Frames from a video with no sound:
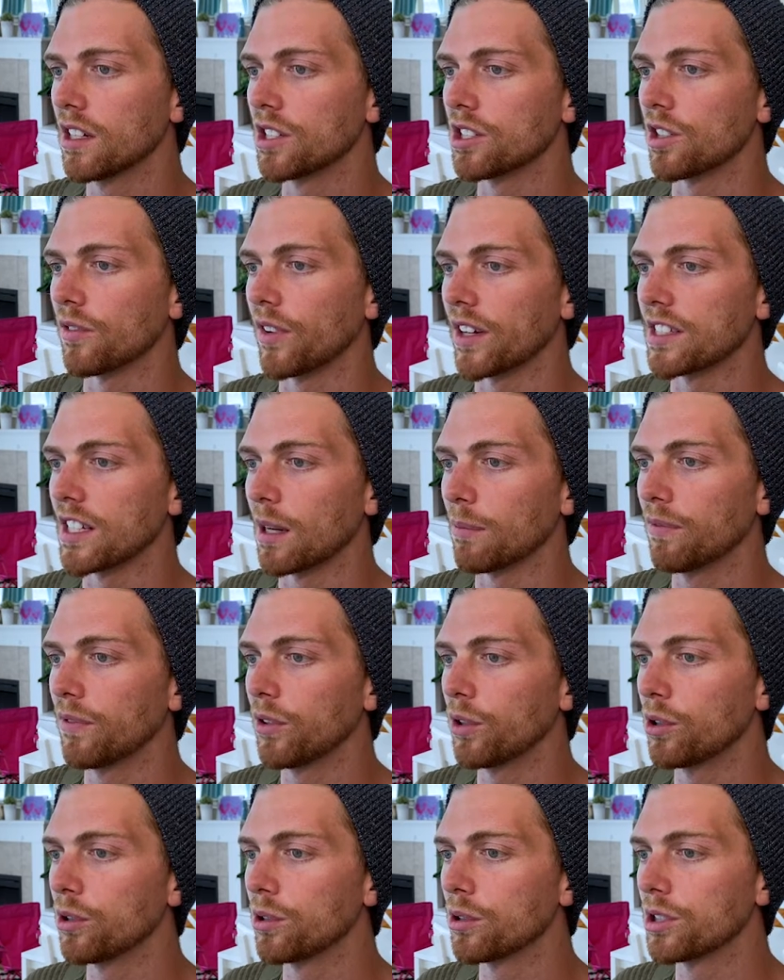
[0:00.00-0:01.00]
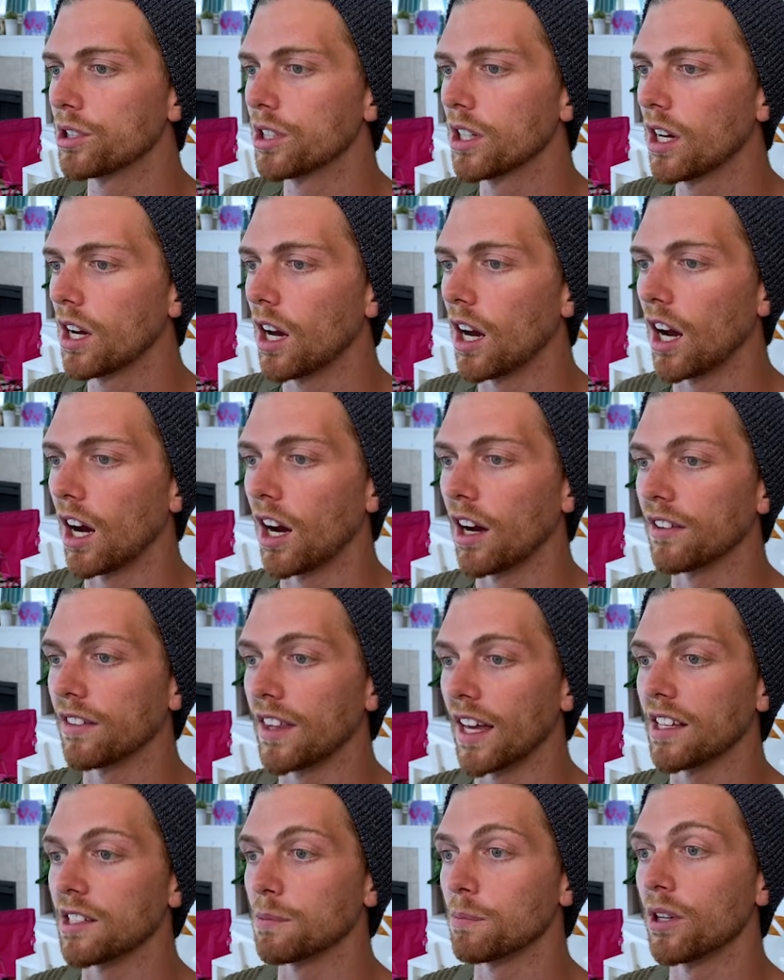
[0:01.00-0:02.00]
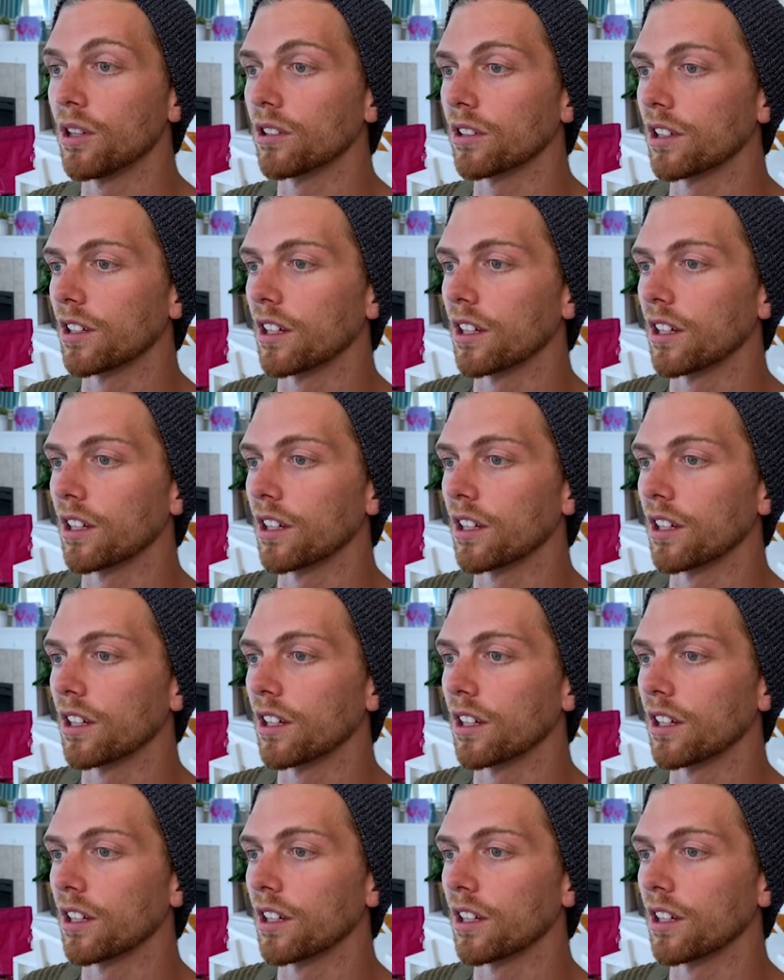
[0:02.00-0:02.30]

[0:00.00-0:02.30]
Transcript: So if I tap food, there's milk.